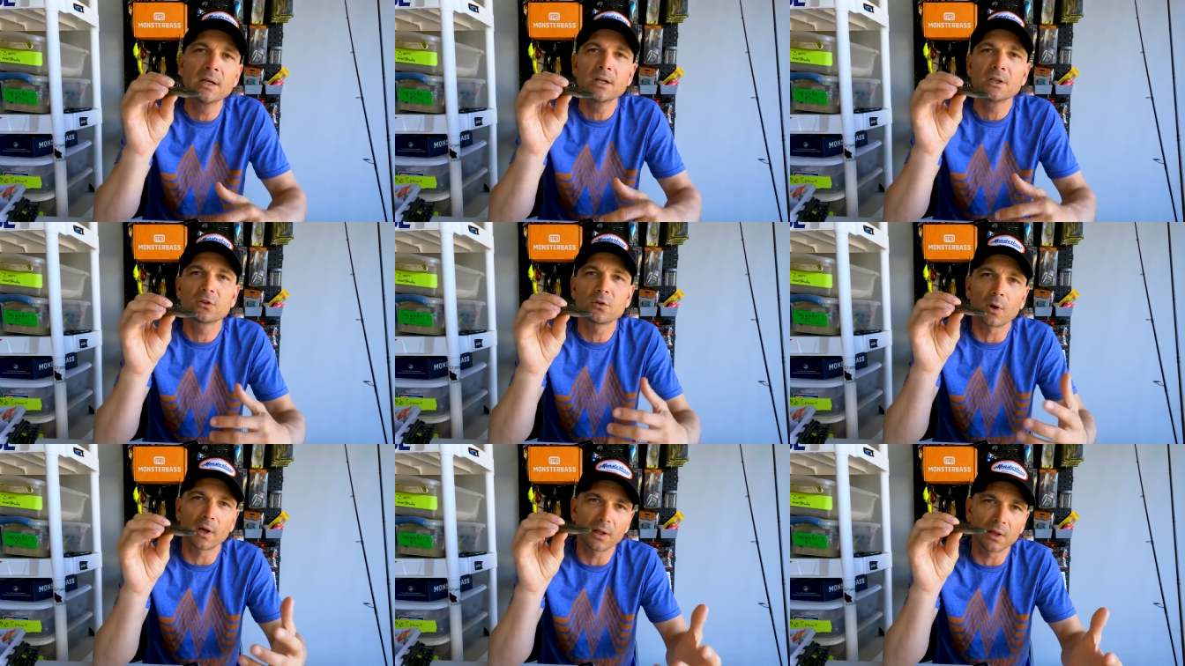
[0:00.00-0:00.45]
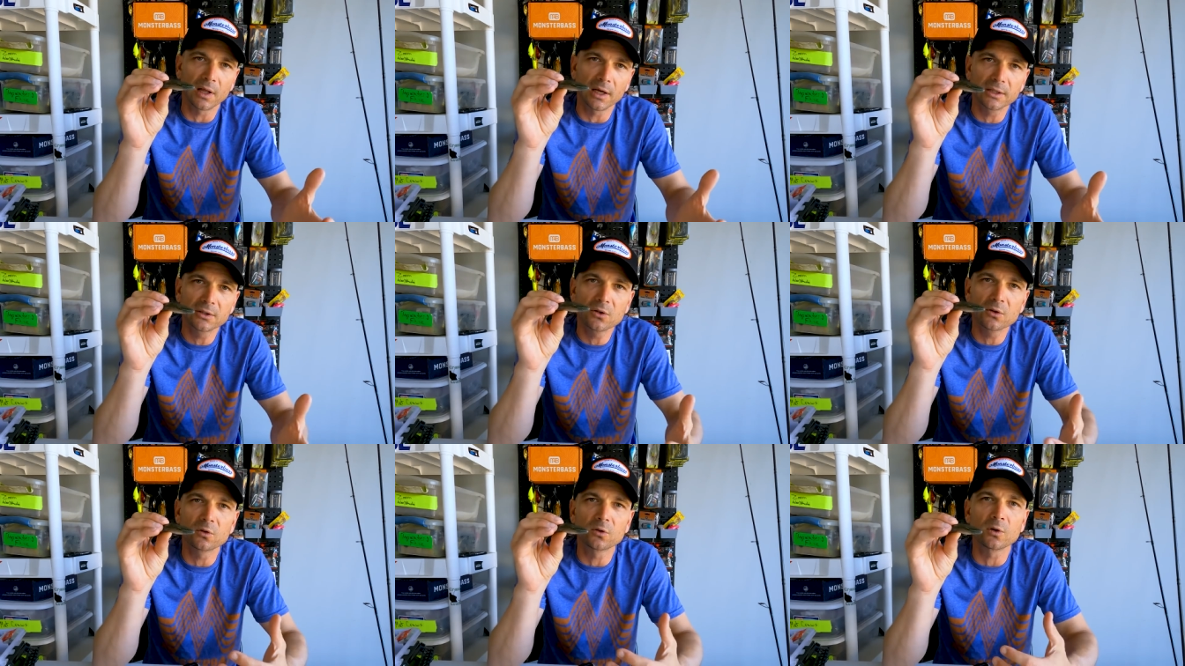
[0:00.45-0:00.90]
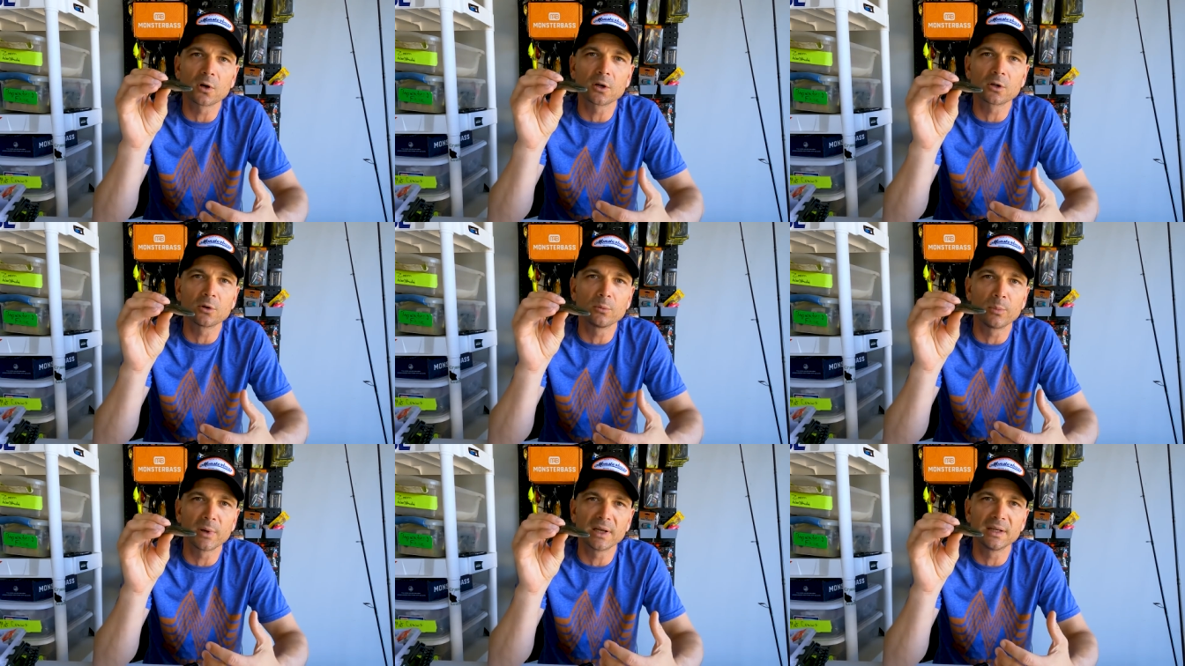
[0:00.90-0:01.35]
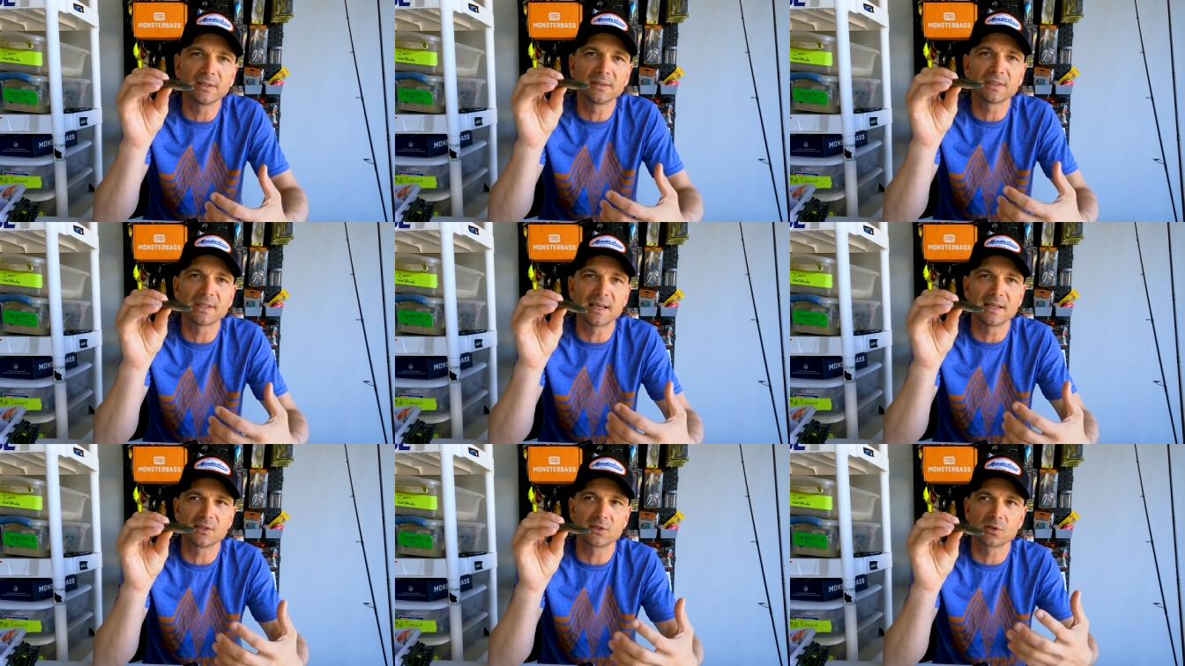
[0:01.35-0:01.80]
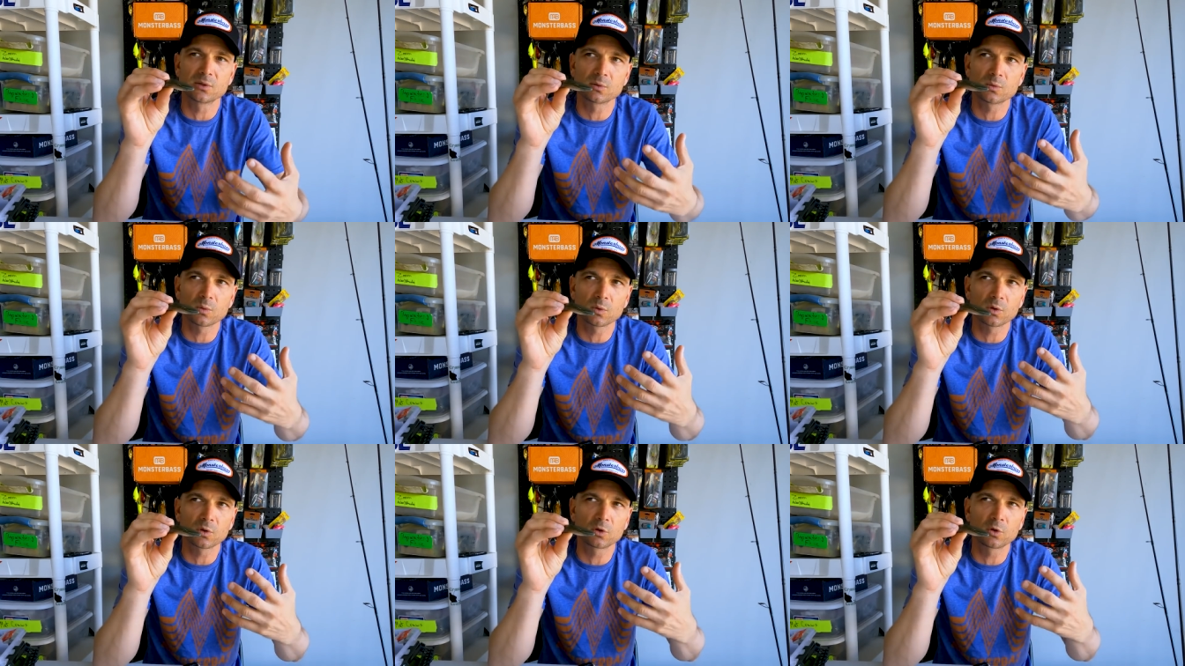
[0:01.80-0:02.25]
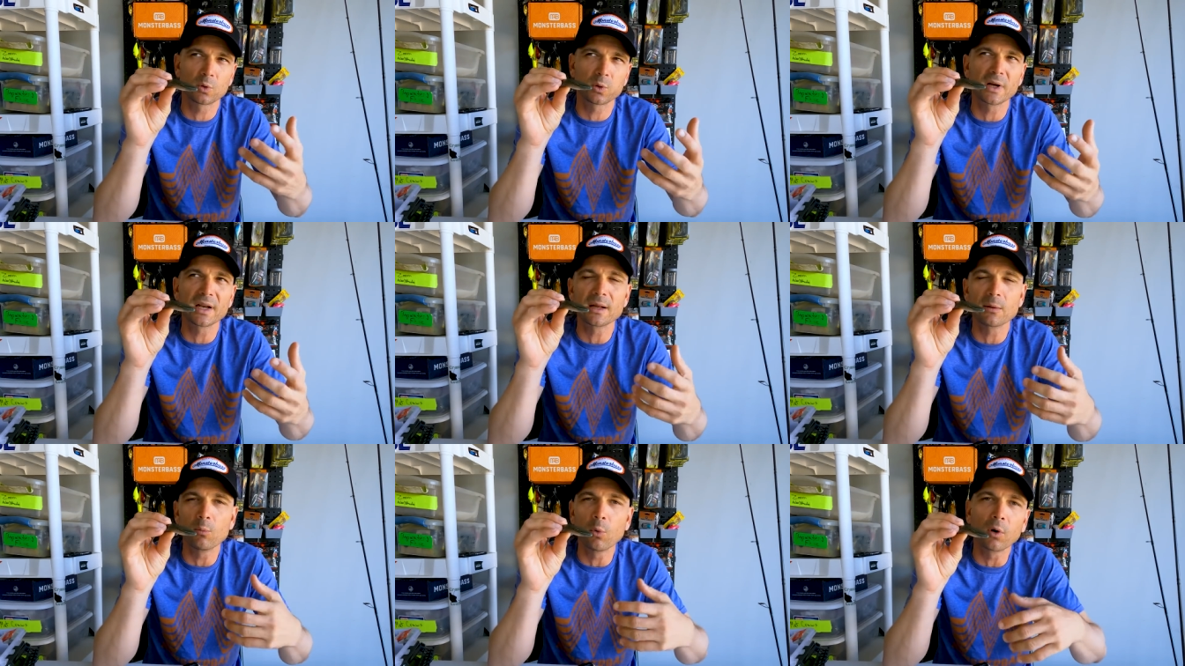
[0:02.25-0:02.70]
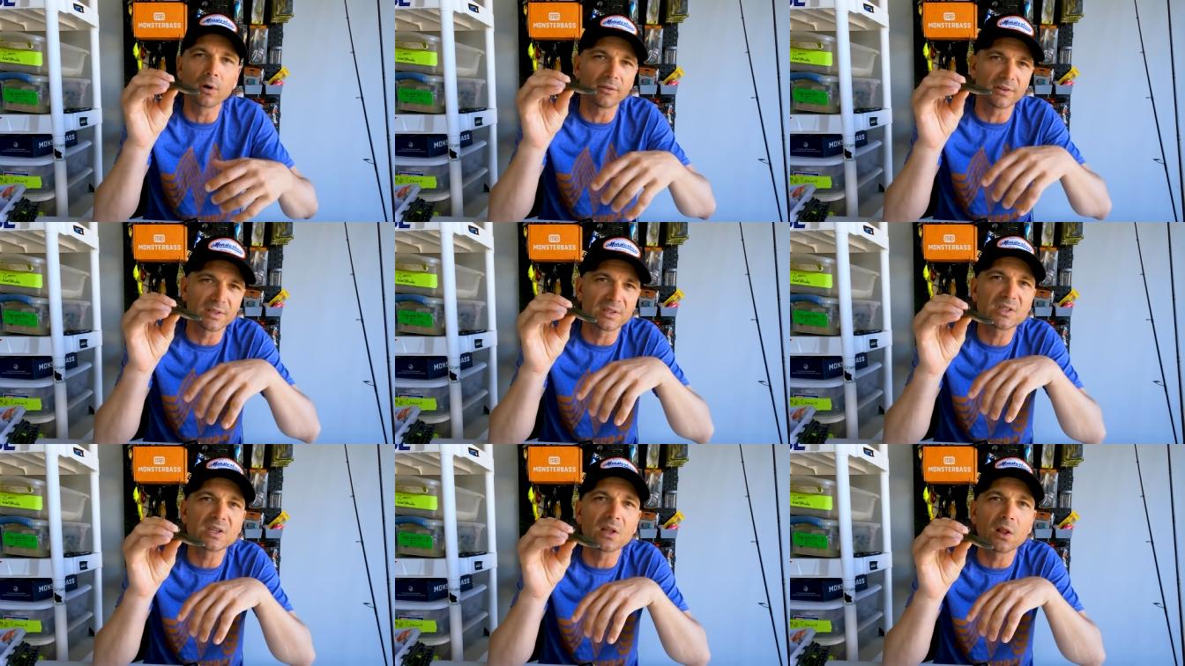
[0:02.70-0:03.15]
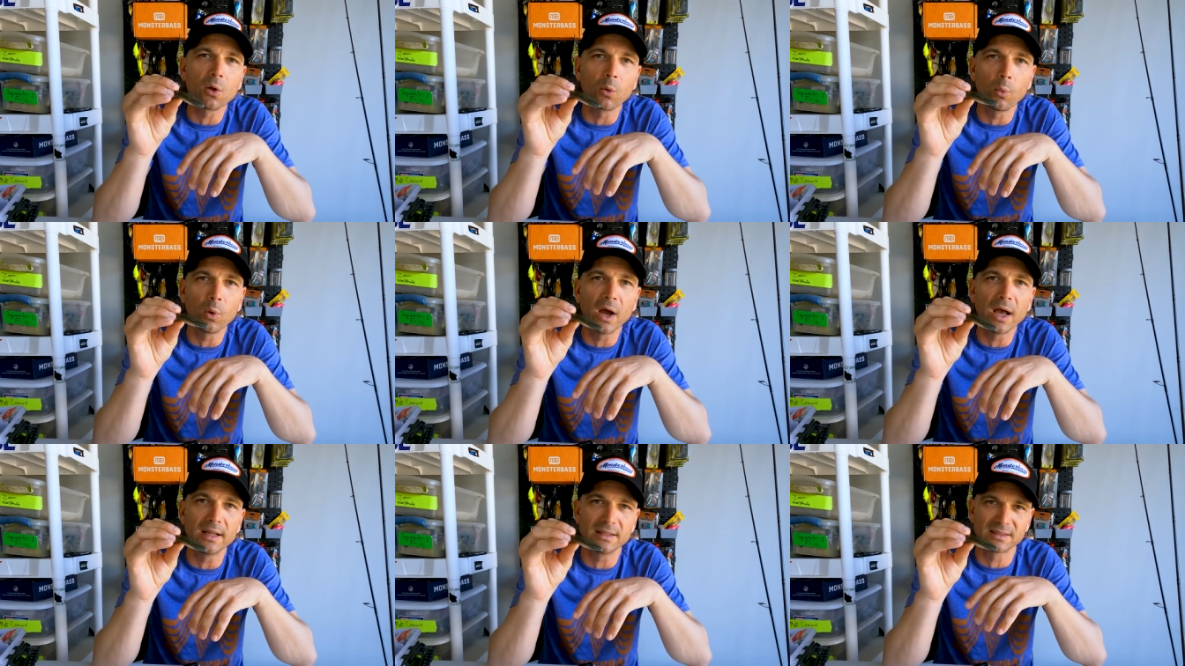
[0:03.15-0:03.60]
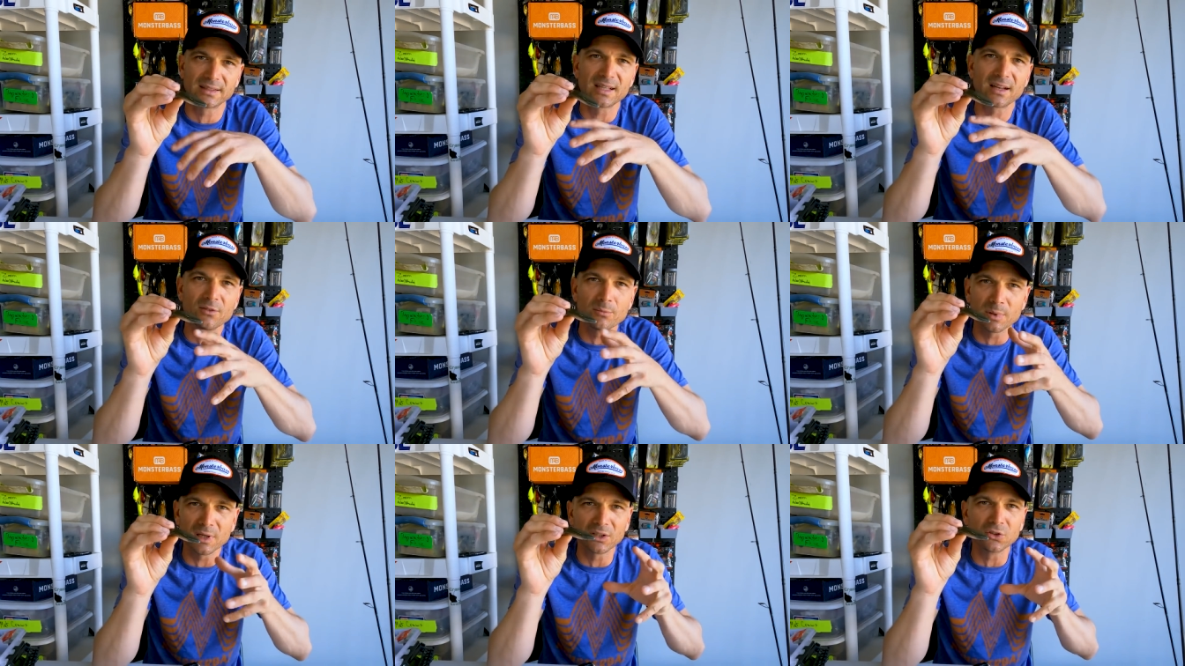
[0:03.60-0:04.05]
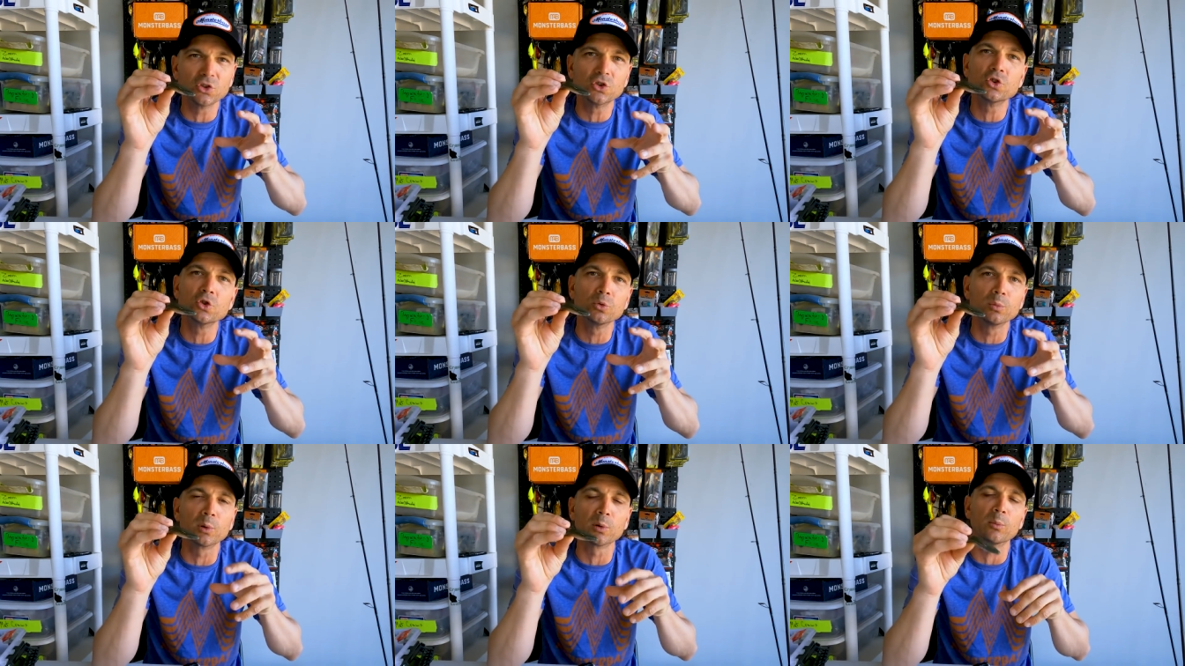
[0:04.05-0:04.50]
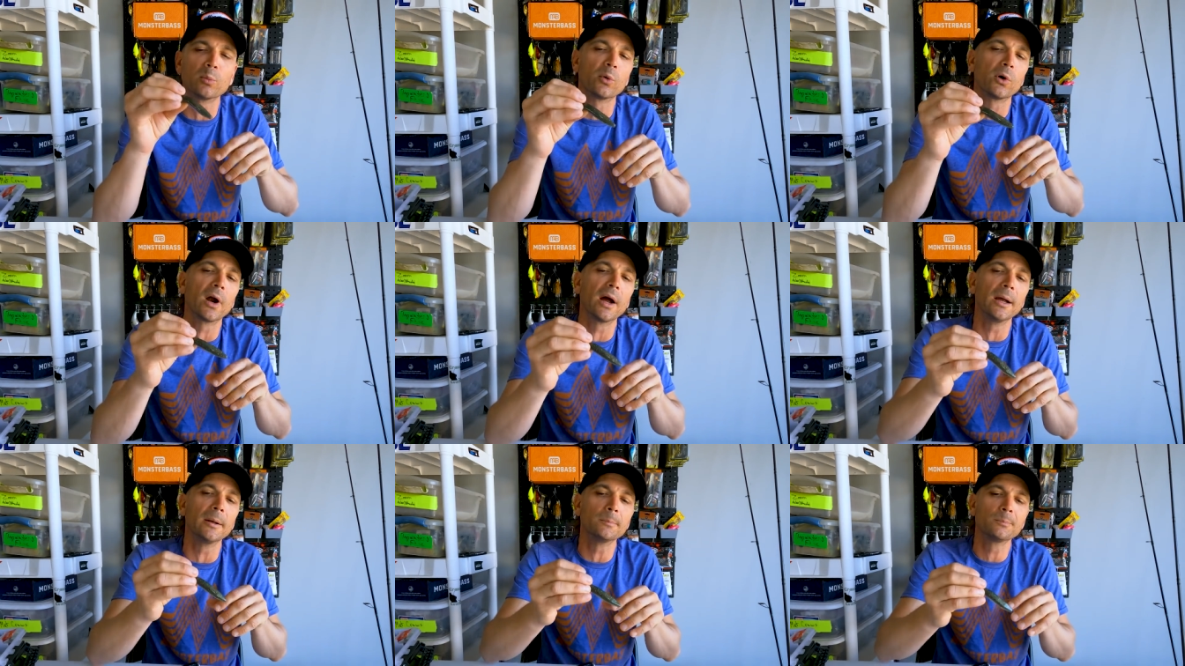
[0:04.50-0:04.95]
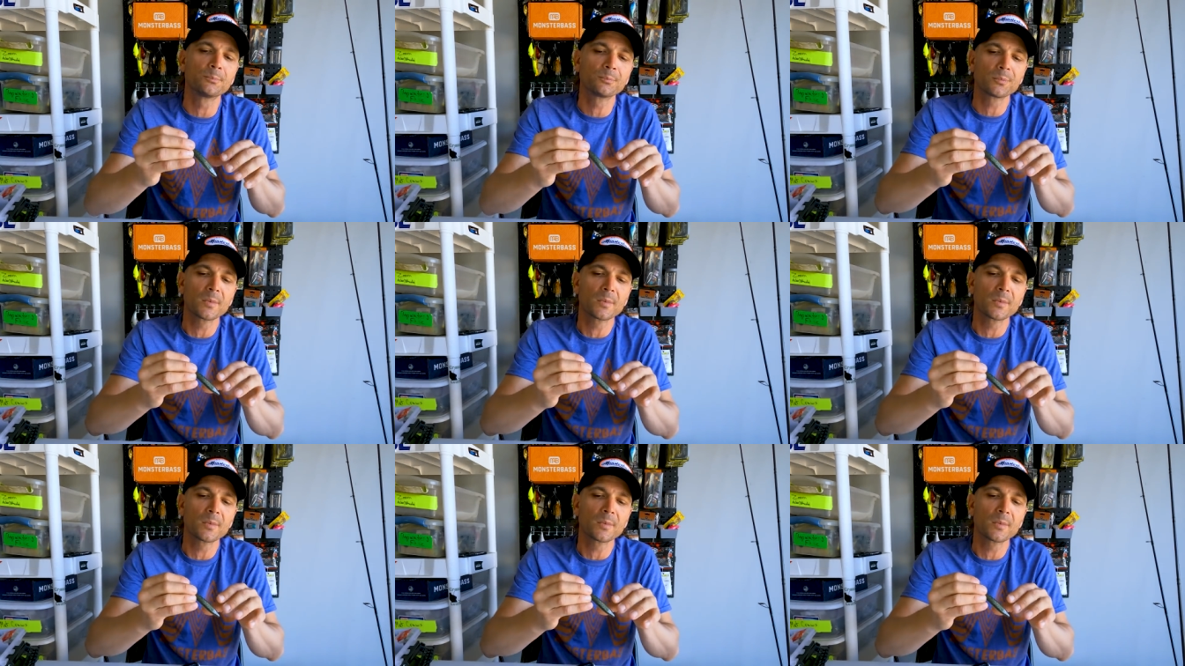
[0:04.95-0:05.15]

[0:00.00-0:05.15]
so I like those darker baits as creating more of a silhouette instead of being super bright.